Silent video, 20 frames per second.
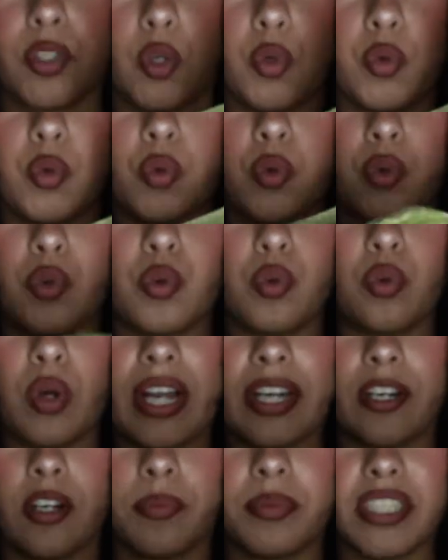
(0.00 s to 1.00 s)
Oh,
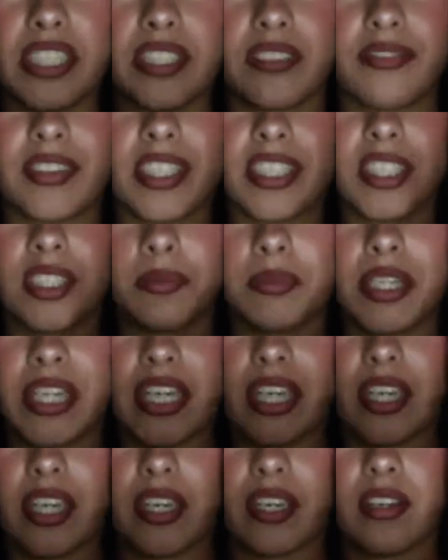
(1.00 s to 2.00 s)
I hope this fits
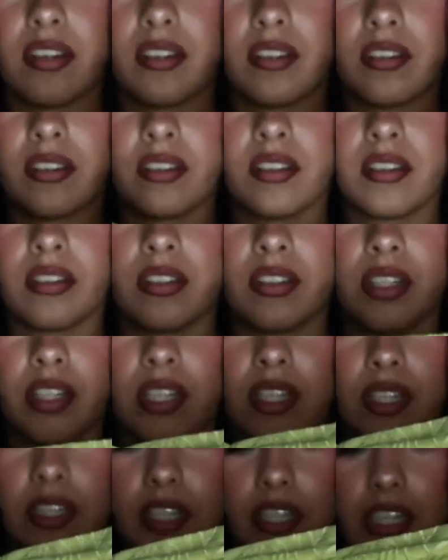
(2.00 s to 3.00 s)
me.
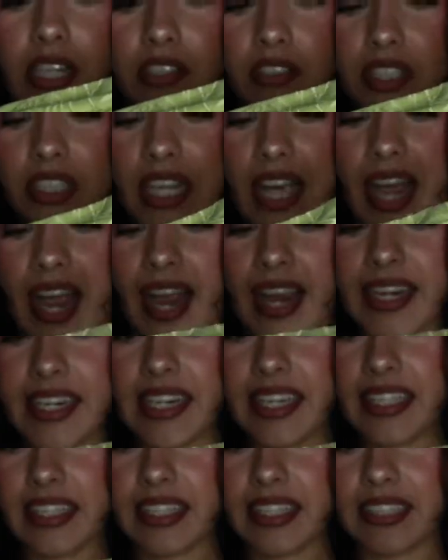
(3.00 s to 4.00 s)
Look how
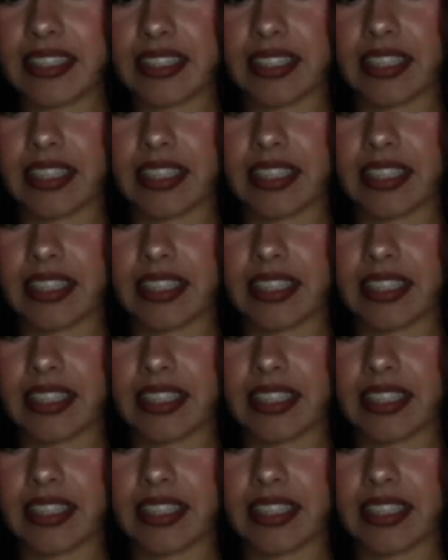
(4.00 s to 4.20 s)
tiny this